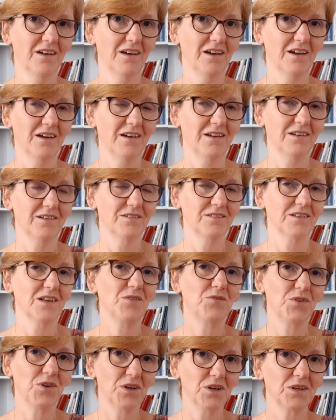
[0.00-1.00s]
And
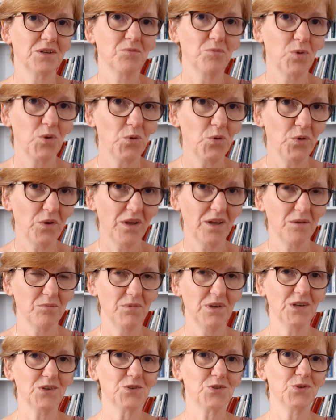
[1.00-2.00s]
if you're an employer,
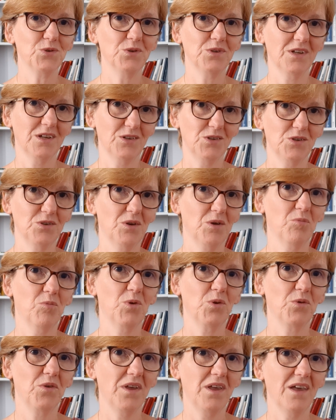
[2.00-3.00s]
make sure that your
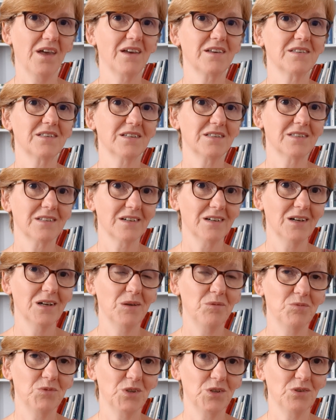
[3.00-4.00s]
employee has the
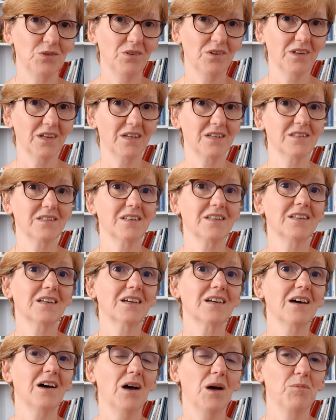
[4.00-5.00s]
time to do this in a
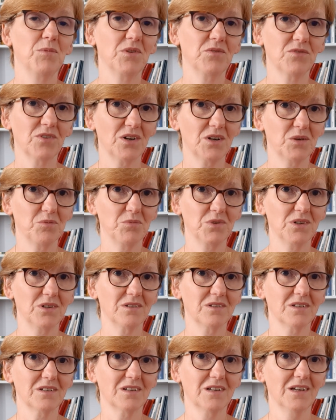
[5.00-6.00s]
calm
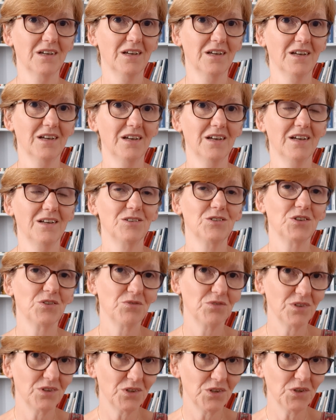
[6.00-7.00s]
environment to
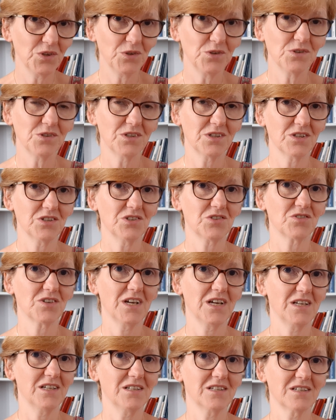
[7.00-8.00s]
reduce the
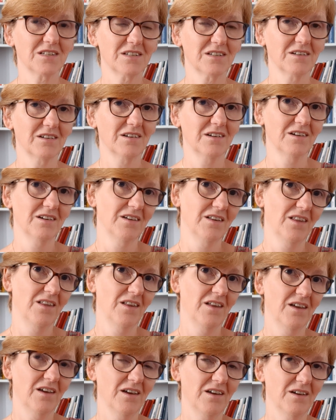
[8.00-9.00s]
stress
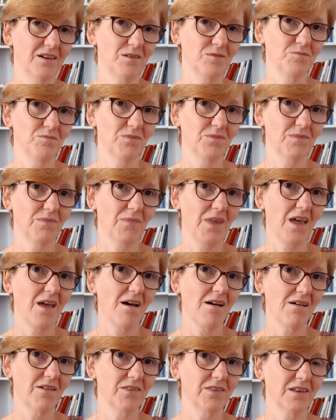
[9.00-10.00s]
they
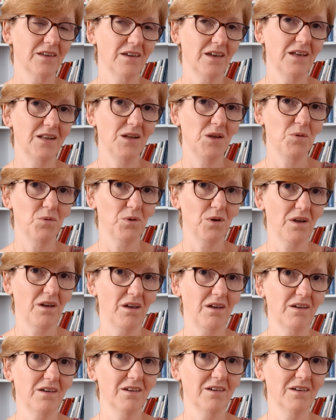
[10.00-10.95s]
are under anyway,